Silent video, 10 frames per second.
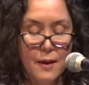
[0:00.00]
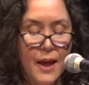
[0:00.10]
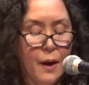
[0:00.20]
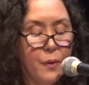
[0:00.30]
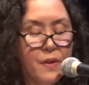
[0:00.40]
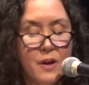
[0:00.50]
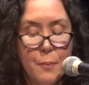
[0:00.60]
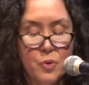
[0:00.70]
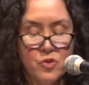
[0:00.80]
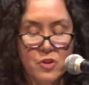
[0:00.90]
How are the
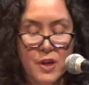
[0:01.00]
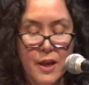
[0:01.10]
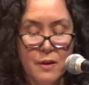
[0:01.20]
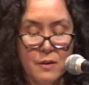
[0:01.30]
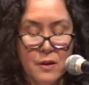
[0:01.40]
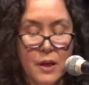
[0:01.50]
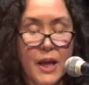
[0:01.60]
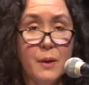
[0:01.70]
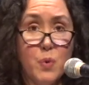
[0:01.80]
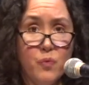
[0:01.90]
numbers today?
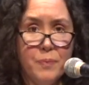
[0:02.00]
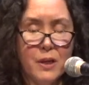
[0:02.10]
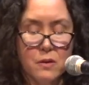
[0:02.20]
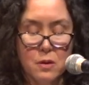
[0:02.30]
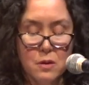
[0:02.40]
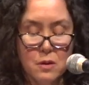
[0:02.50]
Any movement?